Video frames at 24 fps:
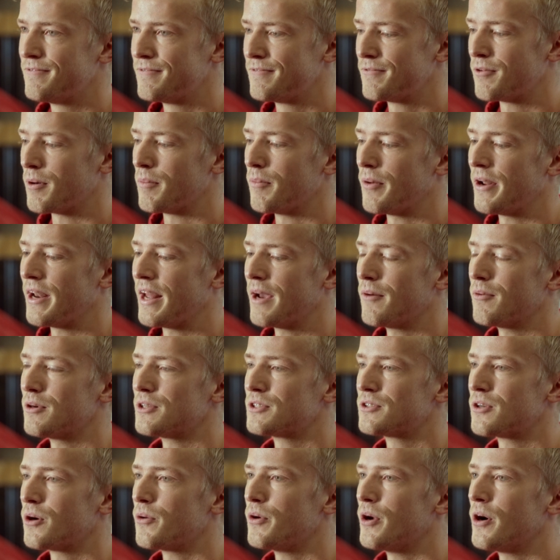from when I
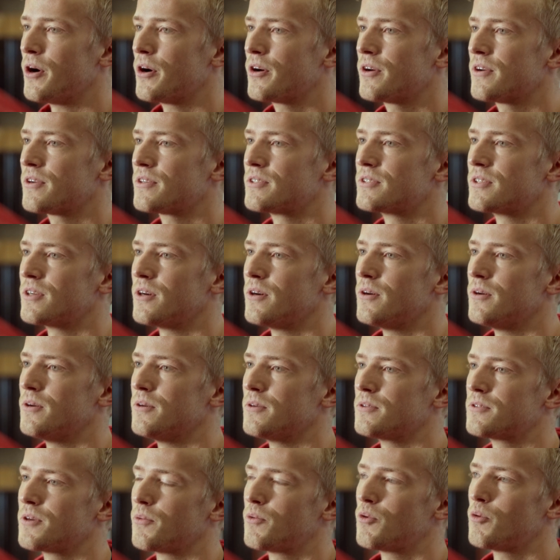was so young.
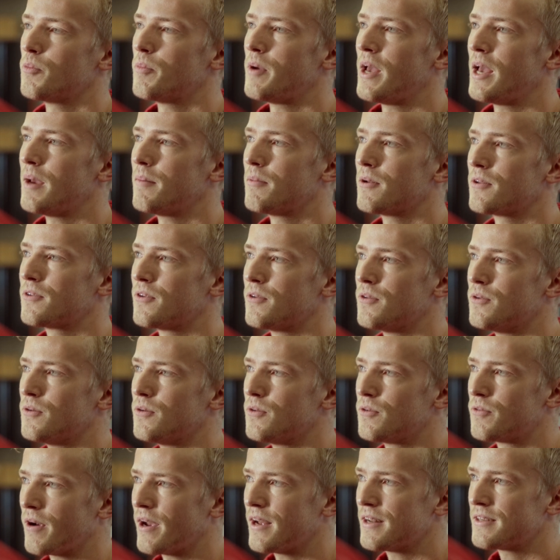So to be able to
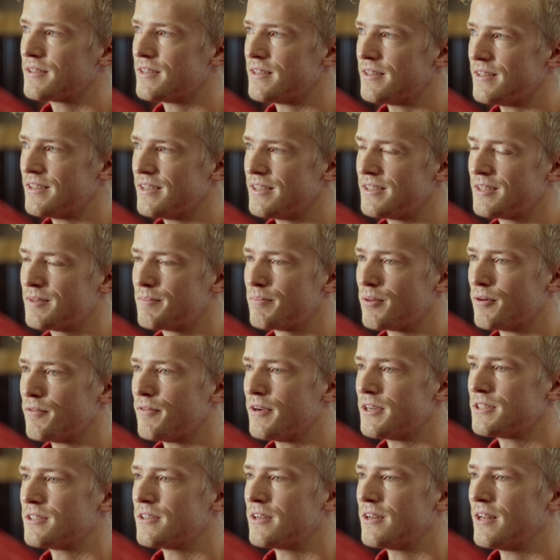do trials in this
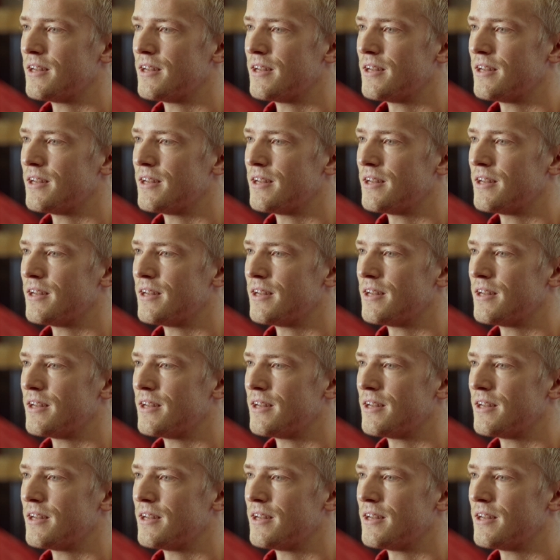professional